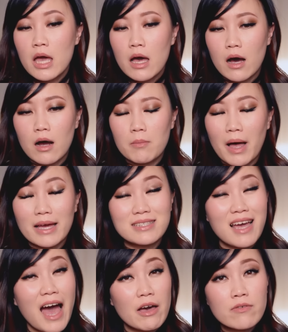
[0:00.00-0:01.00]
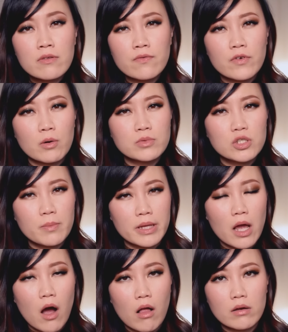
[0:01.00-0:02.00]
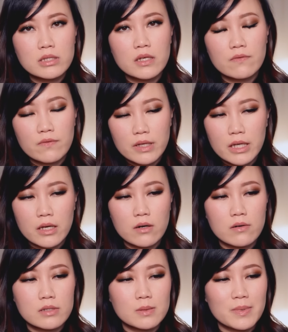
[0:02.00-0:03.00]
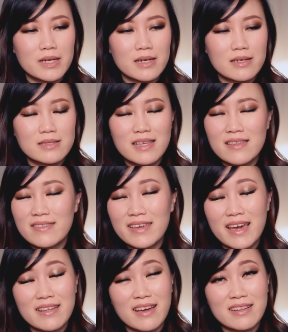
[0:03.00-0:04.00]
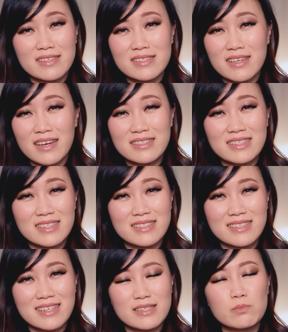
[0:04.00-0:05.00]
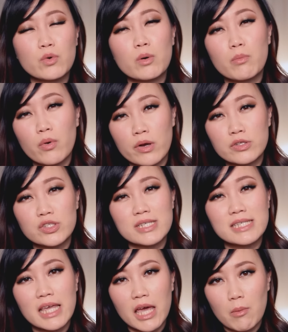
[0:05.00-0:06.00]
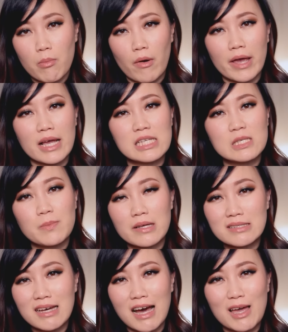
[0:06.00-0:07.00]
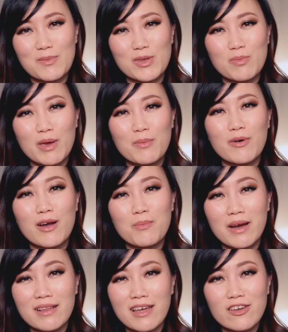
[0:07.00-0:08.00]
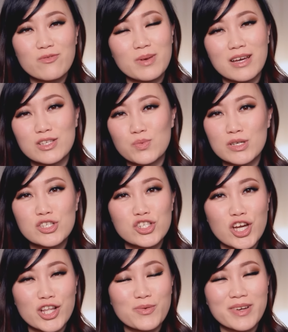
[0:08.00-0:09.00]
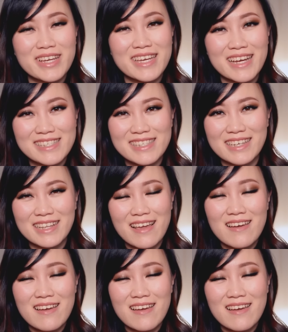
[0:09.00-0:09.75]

um, I haven't filmed too many holiday videos because in the end I decided it's more important to just take a break and spend time with people in my life because once January kicks in